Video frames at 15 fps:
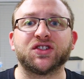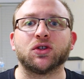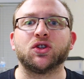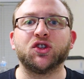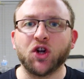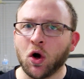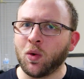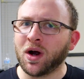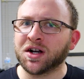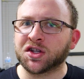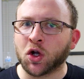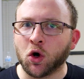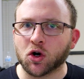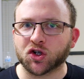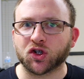So you don't want
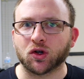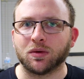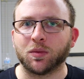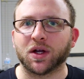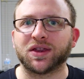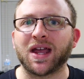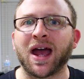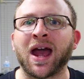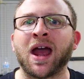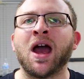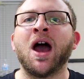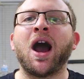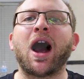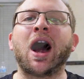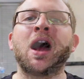to torture them with that.
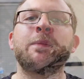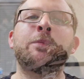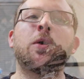I